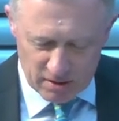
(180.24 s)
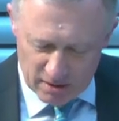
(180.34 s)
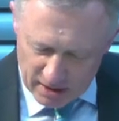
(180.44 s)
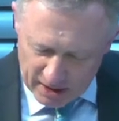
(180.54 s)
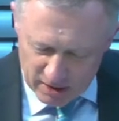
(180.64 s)

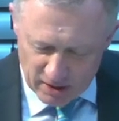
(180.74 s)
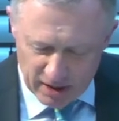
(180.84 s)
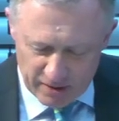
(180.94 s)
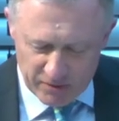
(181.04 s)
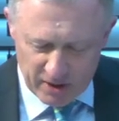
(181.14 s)
and
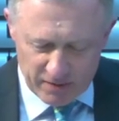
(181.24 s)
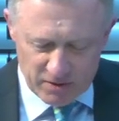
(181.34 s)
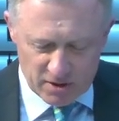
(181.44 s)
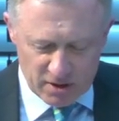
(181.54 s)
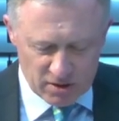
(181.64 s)
if you have
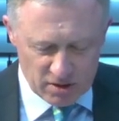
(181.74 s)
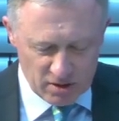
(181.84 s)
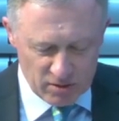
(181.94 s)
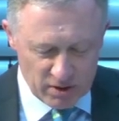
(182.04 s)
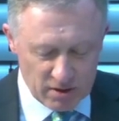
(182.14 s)
the chance to
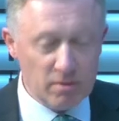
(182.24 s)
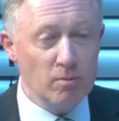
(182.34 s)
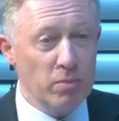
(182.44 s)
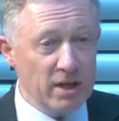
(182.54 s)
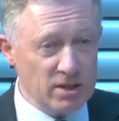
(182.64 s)
do it,
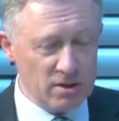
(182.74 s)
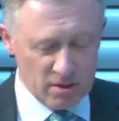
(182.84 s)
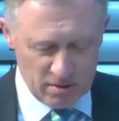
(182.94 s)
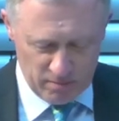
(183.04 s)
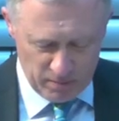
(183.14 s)

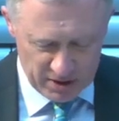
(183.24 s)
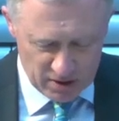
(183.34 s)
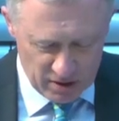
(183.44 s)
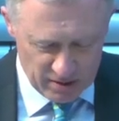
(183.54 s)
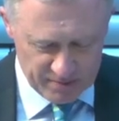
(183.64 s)
please go.